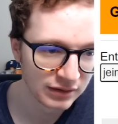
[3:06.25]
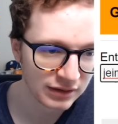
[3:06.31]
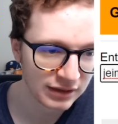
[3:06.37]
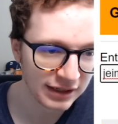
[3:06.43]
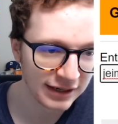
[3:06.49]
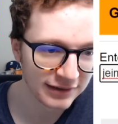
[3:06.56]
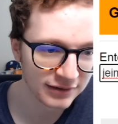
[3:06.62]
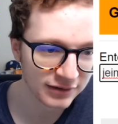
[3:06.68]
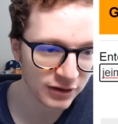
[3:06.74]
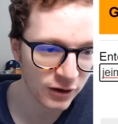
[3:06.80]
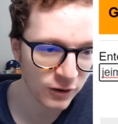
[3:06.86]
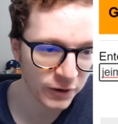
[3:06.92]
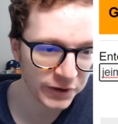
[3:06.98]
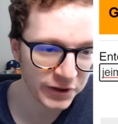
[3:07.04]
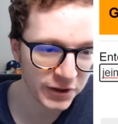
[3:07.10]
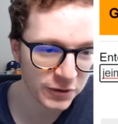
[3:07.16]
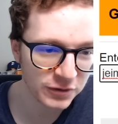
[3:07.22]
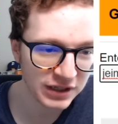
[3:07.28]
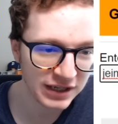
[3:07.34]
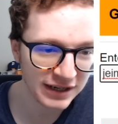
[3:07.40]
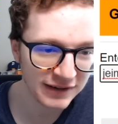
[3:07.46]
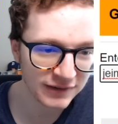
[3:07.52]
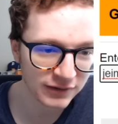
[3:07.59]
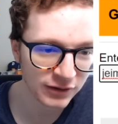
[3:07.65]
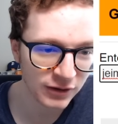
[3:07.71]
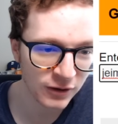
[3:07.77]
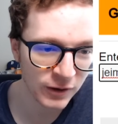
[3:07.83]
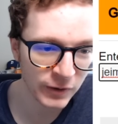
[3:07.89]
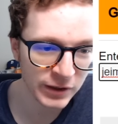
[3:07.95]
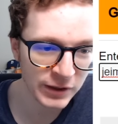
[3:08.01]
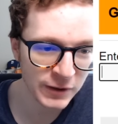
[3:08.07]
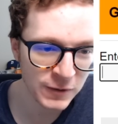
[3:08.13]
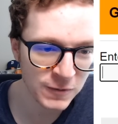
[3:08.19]

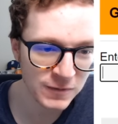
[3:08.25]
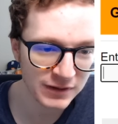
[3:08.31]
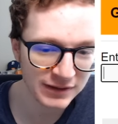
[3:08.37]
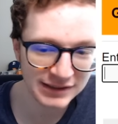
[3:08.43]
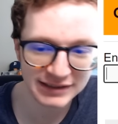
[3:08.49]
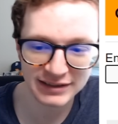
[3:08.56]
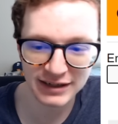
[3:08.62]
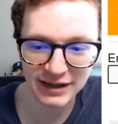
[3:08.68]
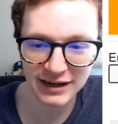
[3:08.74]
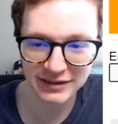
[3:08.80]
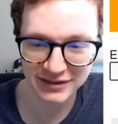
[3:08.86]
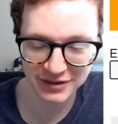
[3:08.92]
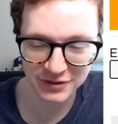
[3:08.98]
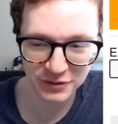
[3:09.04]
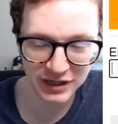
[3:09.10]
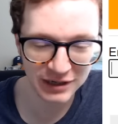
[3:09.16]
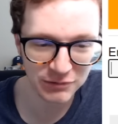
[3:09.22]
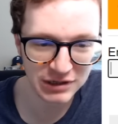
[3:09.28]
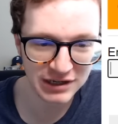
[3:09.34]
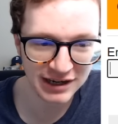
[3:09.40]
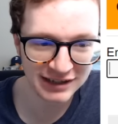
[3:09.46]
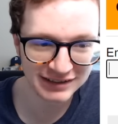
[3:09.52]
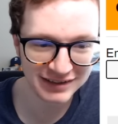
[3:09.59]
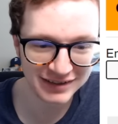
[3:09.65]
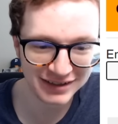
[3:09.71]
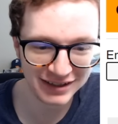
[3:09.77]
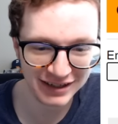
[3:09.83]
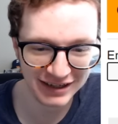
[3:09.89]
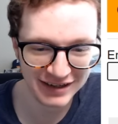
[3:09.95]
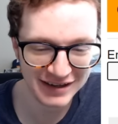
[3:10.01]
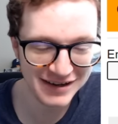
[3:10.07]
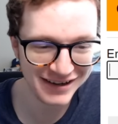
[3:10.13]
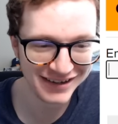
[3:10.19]
Candelario. Yes, okay, we got to
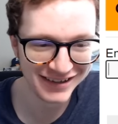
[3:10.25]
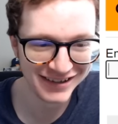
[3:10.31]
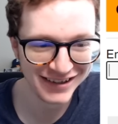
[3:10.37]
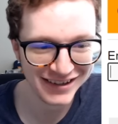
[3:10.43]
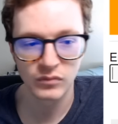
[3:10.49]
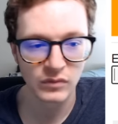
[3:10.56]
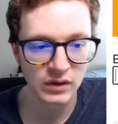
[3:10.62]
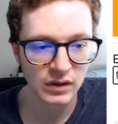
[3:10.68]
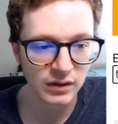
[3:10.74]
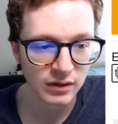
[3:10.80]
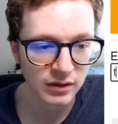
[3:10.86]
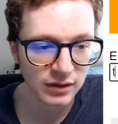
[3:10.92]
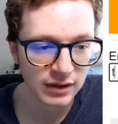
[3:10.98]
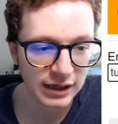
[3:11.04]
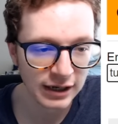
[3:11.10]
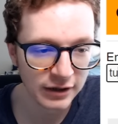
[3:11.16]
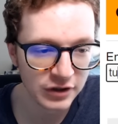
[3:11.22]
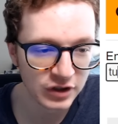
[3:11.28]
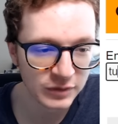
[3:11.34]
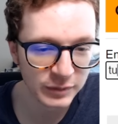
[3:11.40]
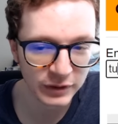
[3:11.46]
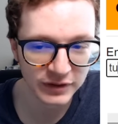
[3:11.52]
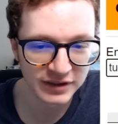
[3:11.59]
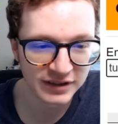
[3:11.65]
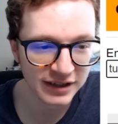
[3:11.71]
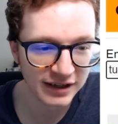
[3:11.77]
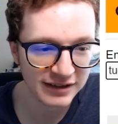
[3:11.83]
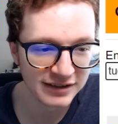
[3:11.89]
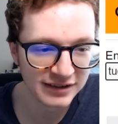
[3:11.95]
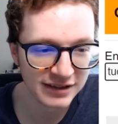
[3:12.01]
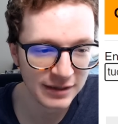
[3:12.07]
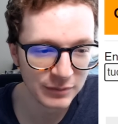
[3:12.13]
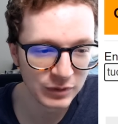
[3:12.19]
10. How do you spell this
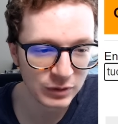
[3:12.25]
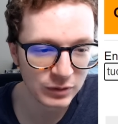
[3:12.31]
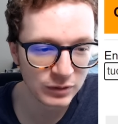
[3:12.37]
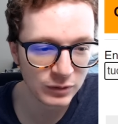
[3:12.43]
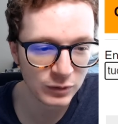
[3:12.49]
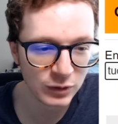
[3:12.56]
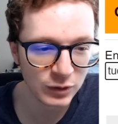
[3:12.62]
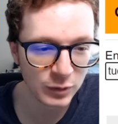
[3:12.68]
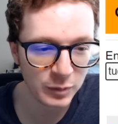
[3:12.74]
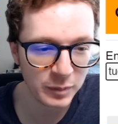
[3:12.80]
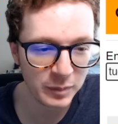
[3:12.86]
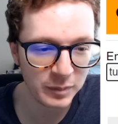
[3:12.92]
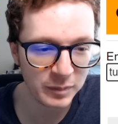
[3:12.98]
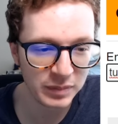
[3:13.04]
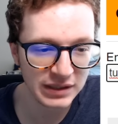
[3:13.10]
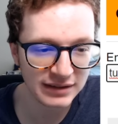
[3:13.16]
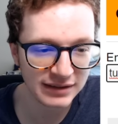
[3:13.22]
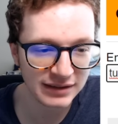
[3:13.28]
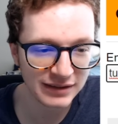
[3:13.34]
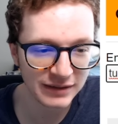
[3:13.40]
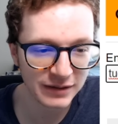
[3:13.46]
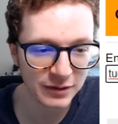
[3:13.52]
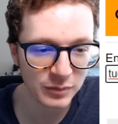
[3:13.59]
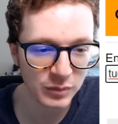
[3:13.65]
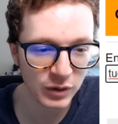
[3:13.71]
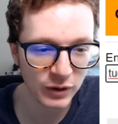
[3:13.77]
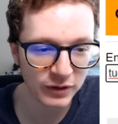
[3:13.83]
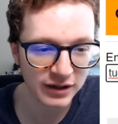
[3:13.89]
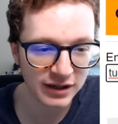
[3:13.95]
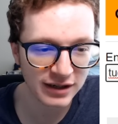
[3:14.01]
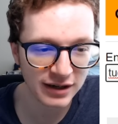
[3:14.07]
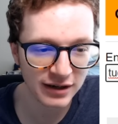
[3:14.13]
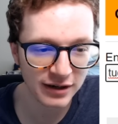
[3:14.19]
guy's name? Tucupita
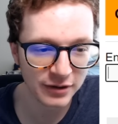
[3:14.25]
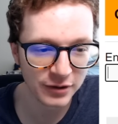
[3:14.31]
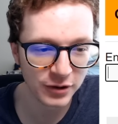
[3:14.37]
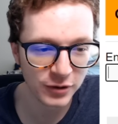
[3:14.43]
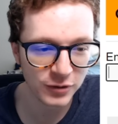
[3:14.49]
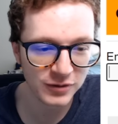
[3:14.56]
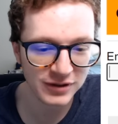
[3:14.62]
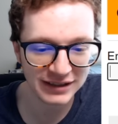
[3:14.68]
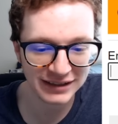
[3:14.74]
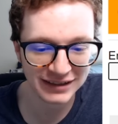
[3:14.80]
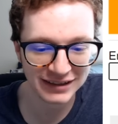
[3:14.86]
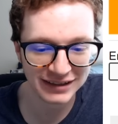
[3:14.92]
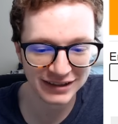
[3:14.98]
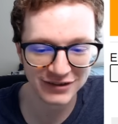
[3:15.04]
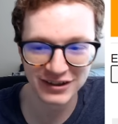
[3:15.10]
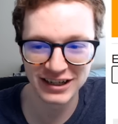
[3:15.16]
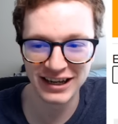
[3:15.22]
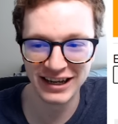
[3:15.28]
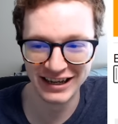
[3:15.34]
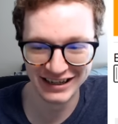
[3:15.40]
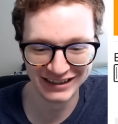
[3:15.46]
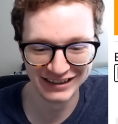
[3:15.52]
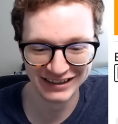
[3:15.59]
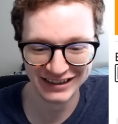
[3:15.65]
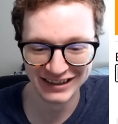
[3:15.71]
Marcano. Okay.